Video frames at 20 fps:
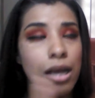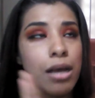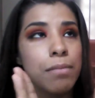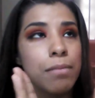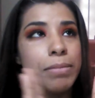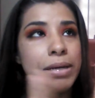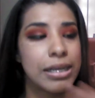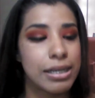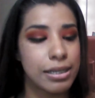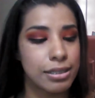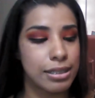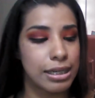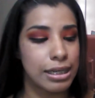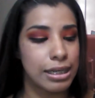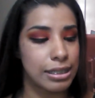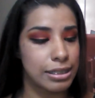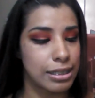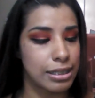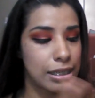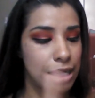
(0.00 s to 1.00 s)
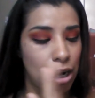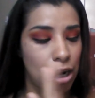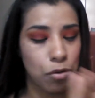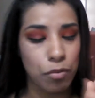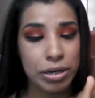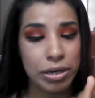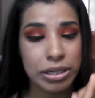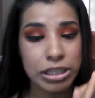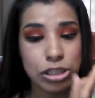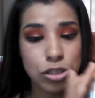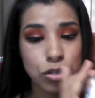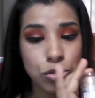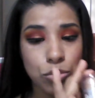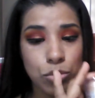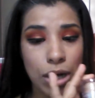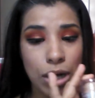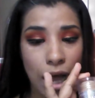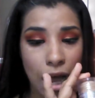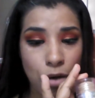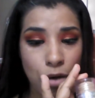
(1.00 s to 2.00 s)
because like I said I already do
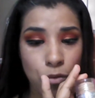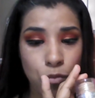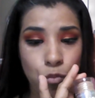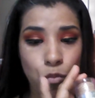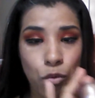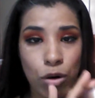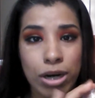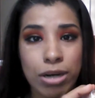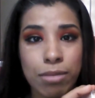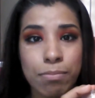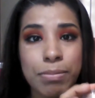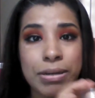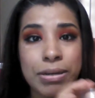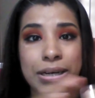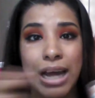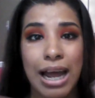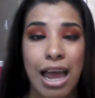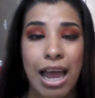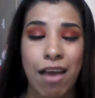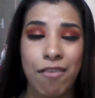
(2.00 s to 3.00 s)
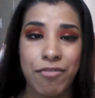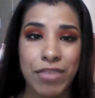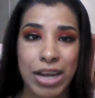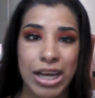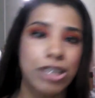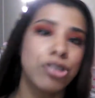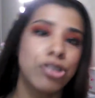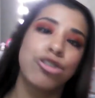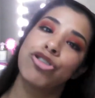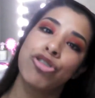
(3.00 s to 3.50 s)
have one but I have not